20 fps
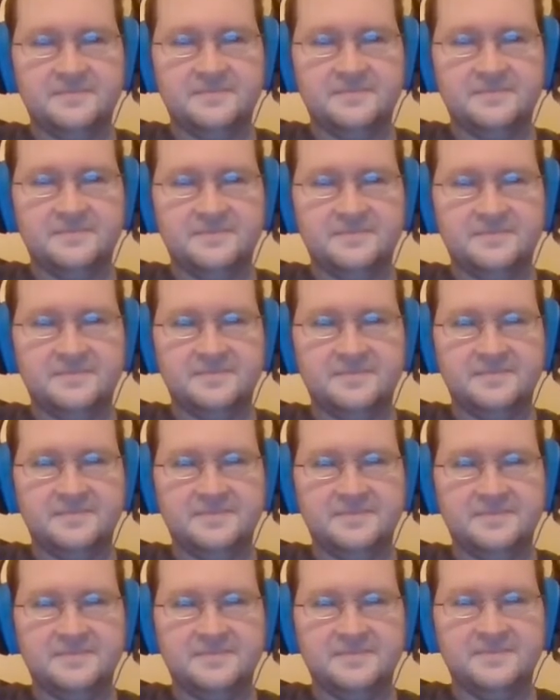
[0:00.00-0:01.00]

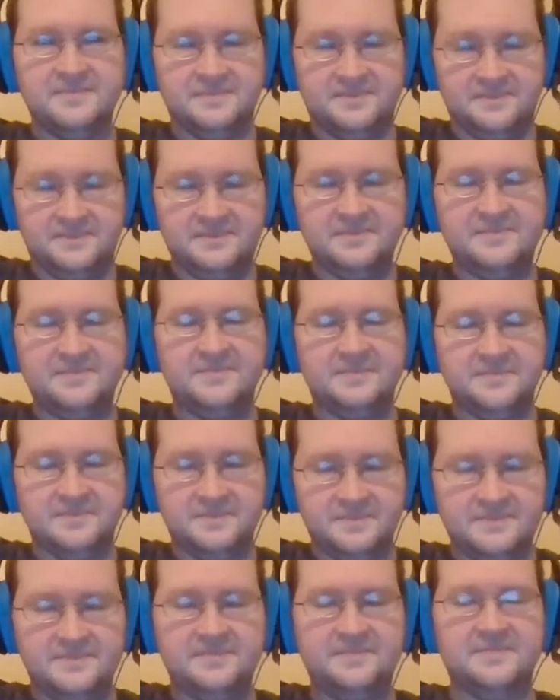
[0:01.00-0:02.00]

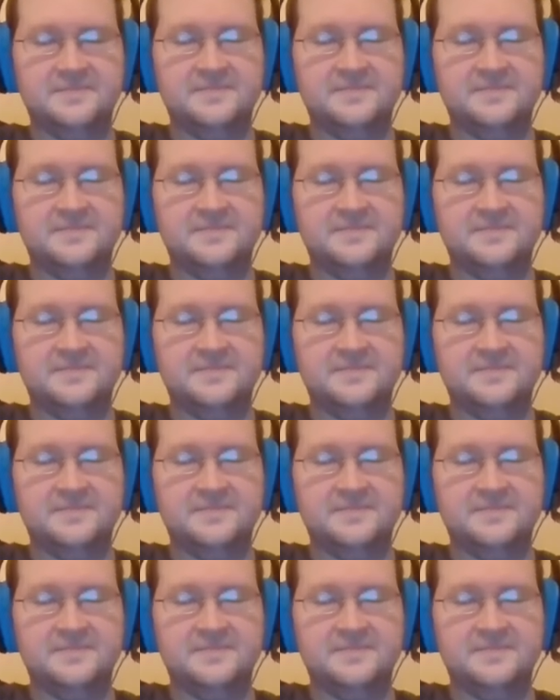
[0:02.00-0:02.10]
(not speaking)